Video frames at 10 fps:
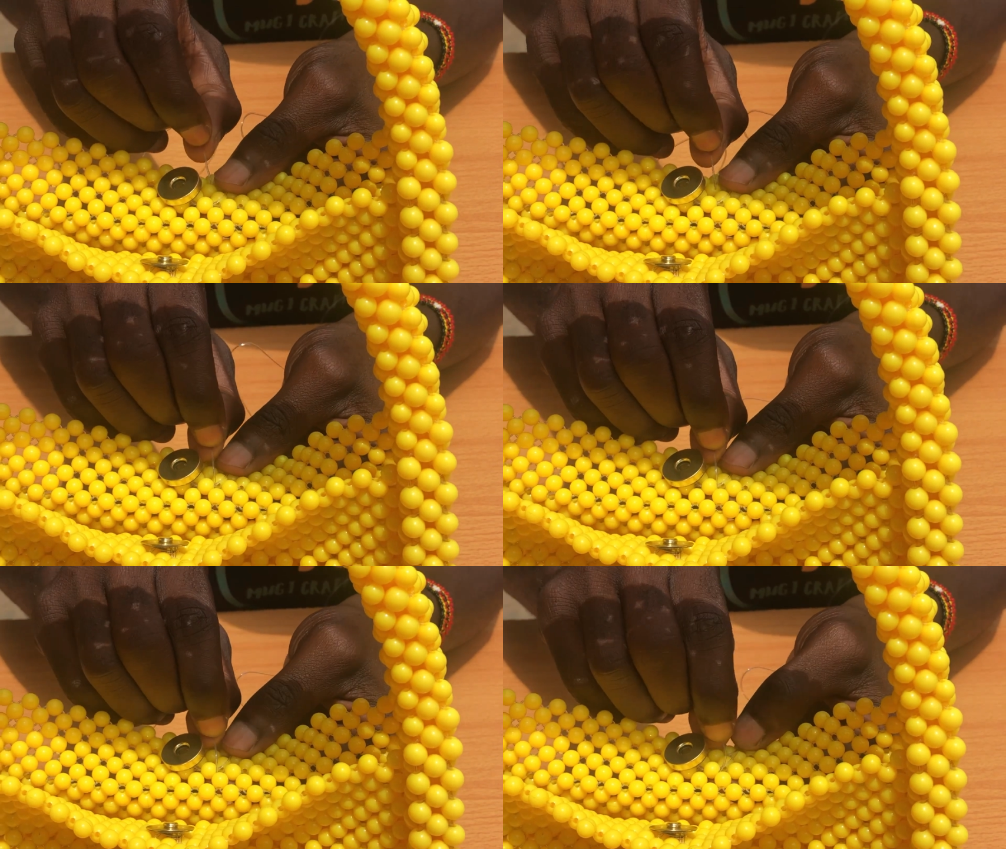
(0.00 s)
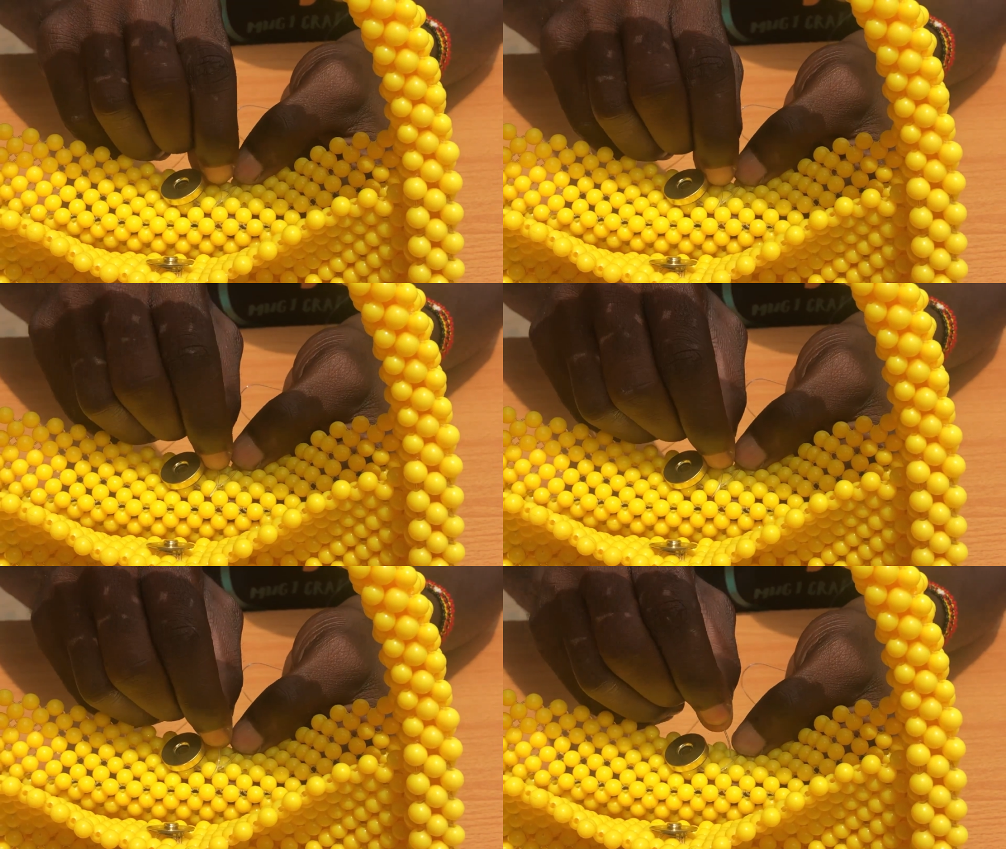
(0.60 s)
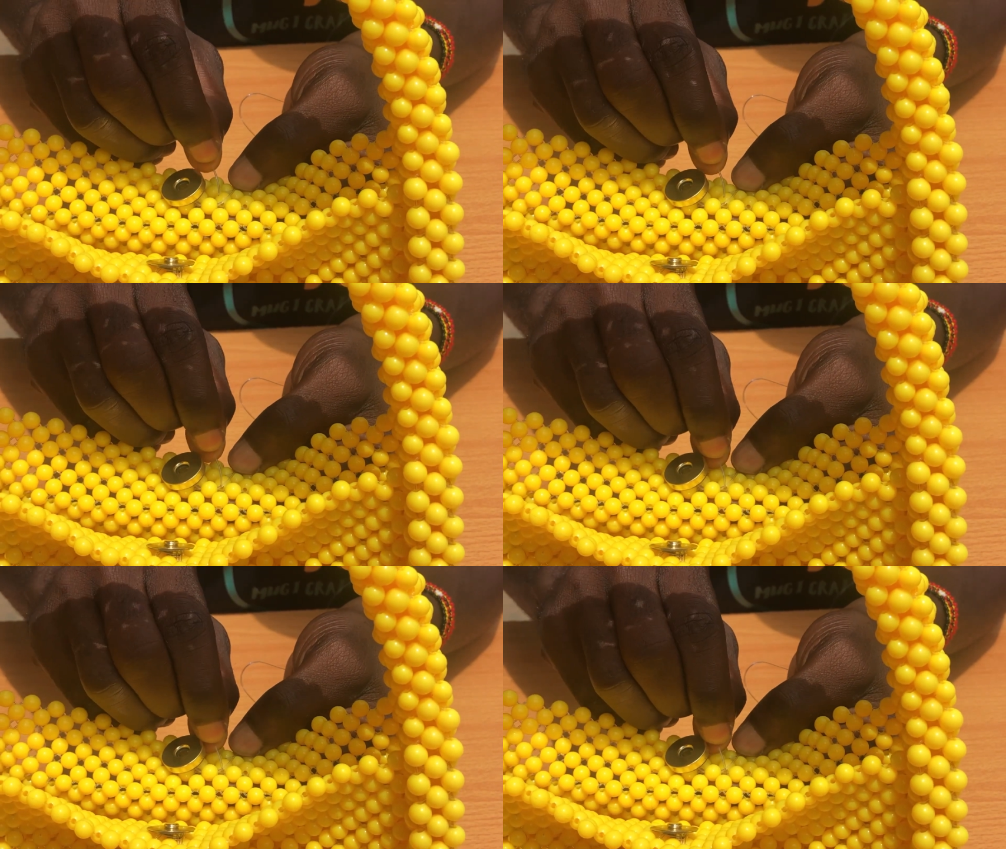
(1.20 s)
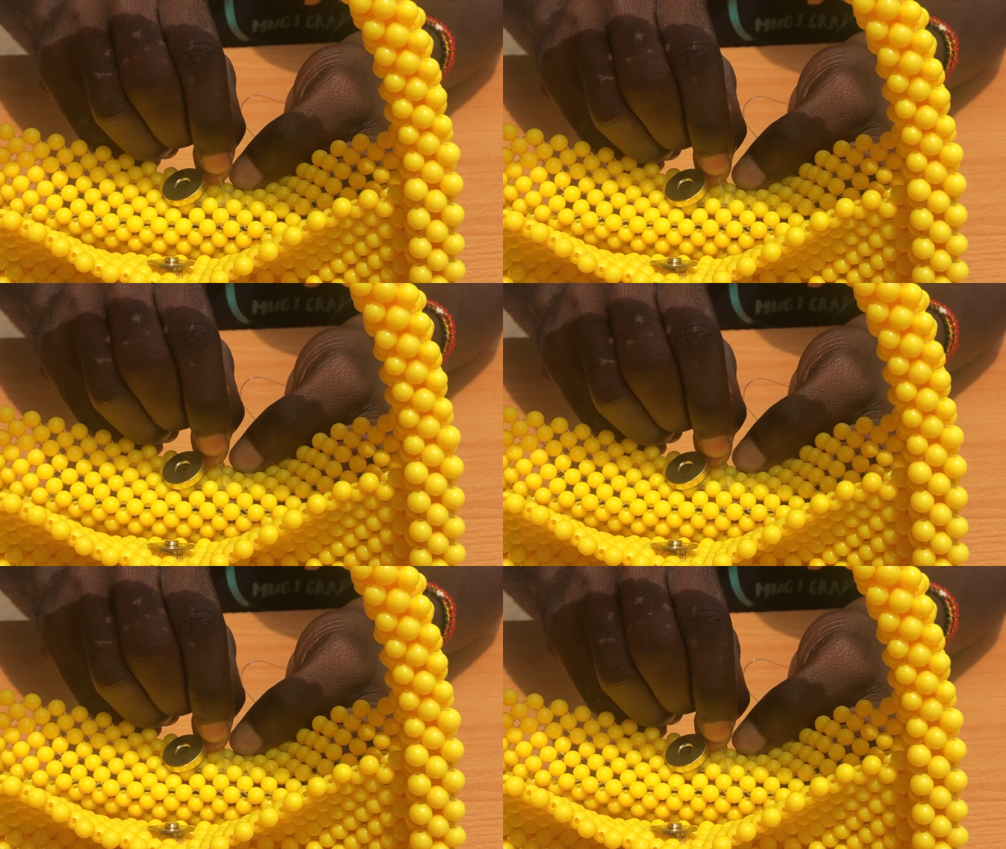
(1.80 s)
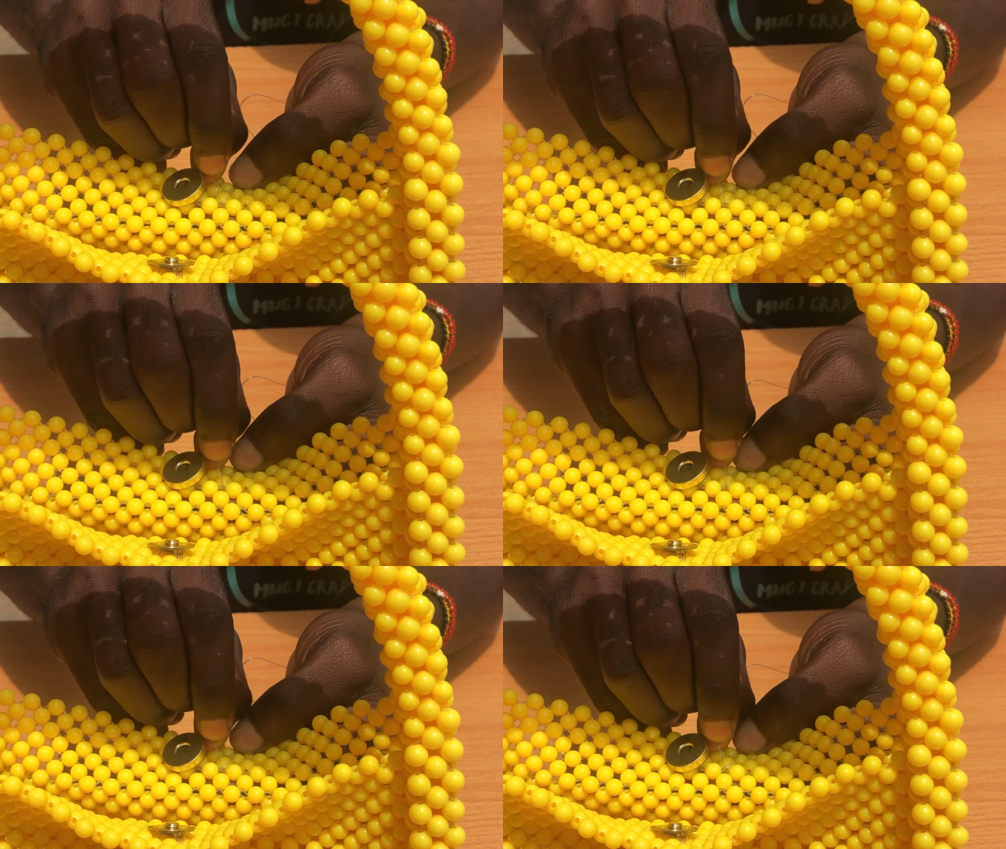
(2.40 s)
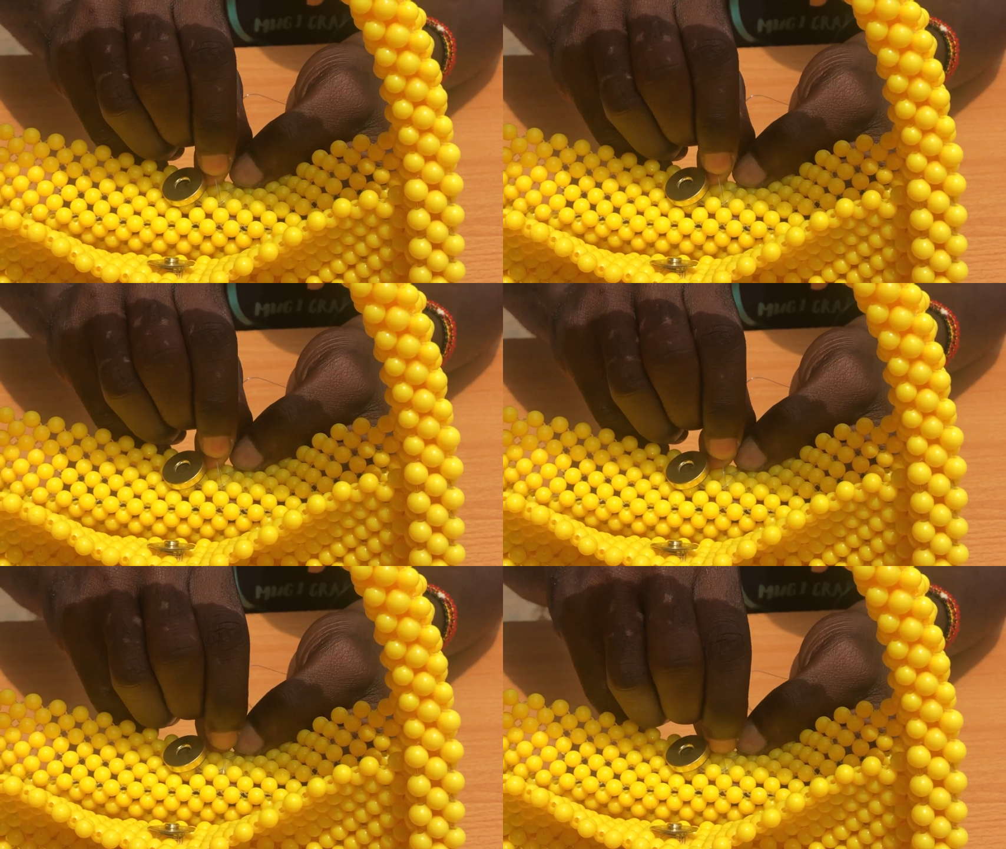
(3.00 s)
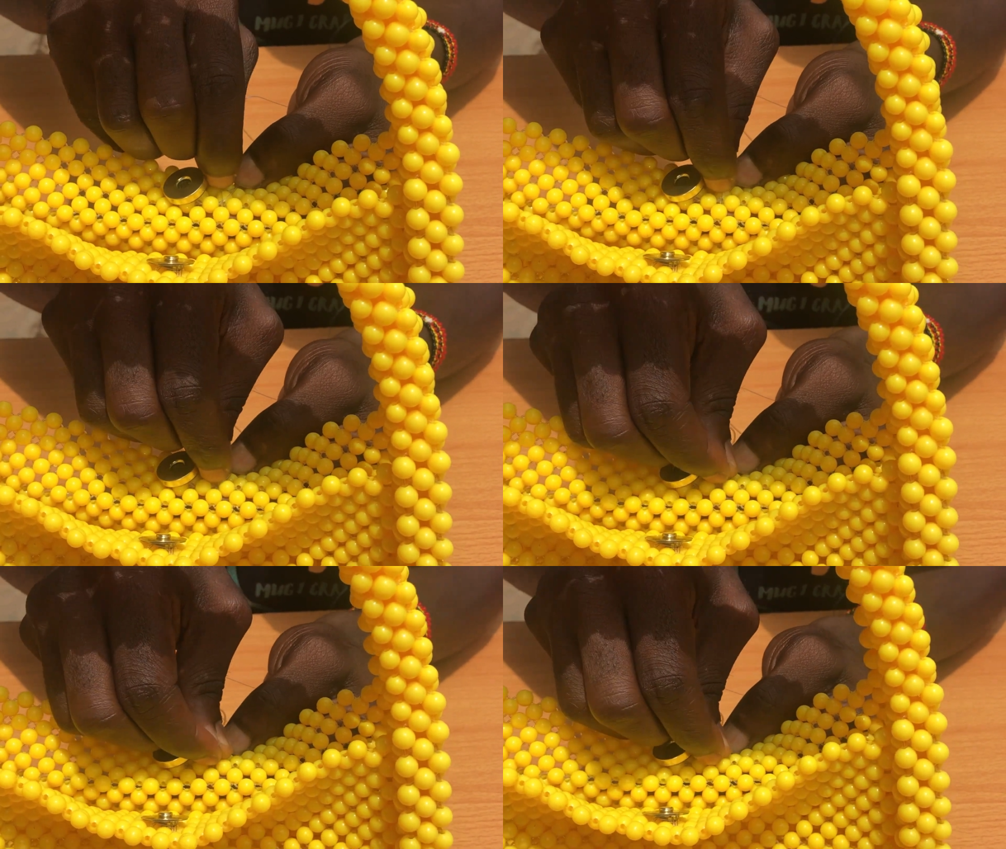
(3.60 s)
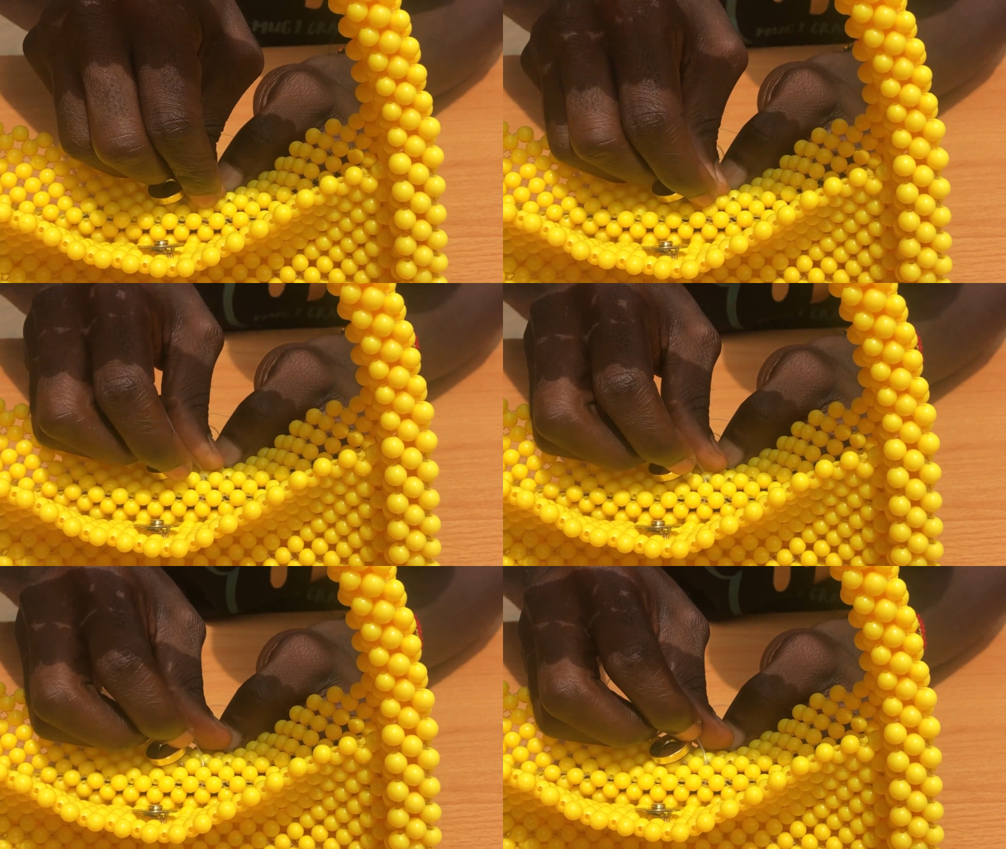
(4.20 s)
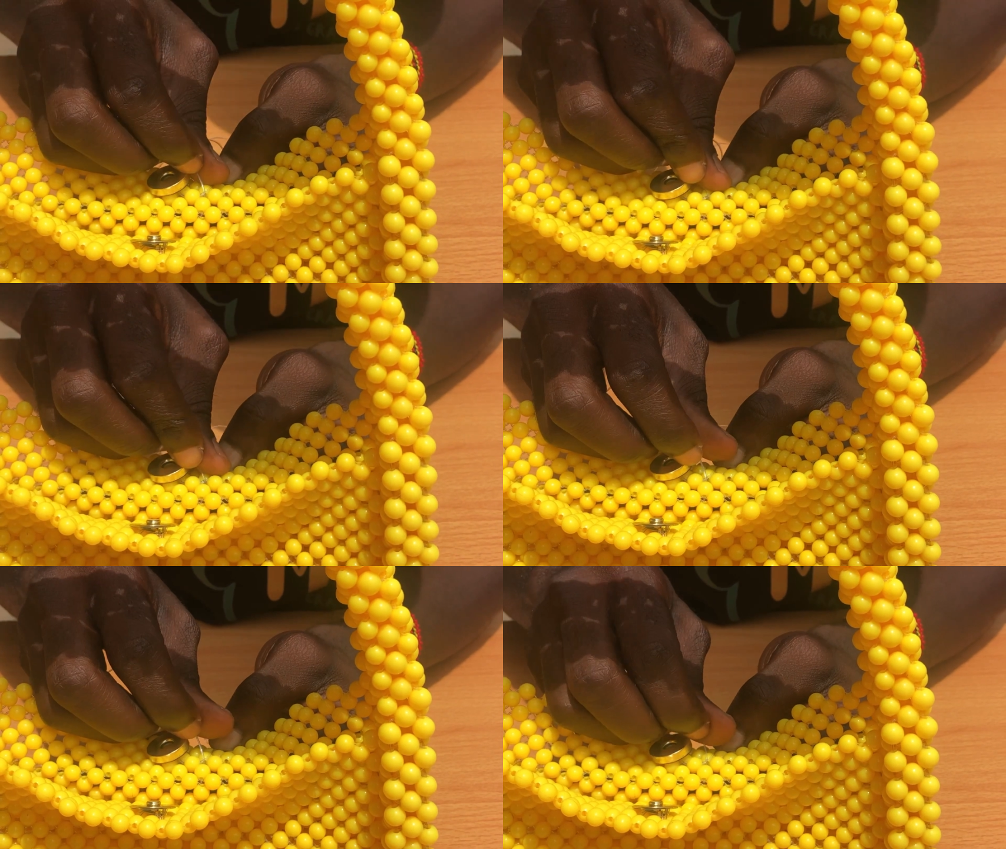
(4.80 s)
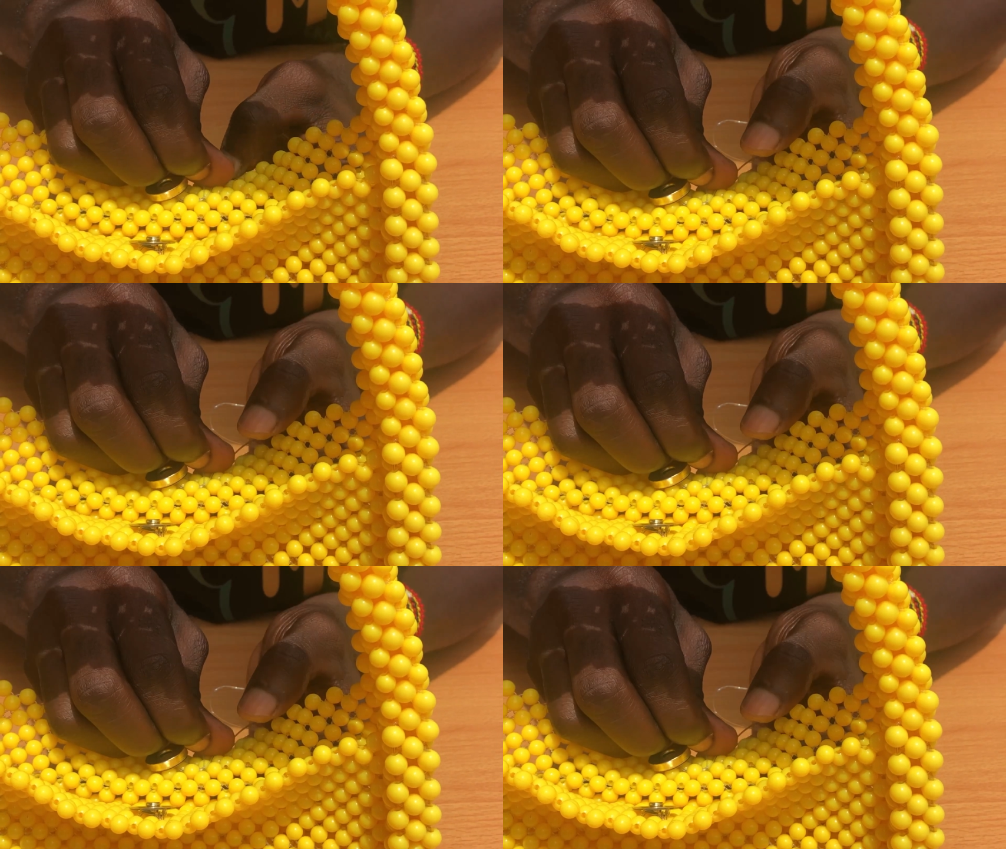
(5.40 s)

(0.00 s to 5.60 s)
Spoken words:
No face is visible, so there are no lips to read.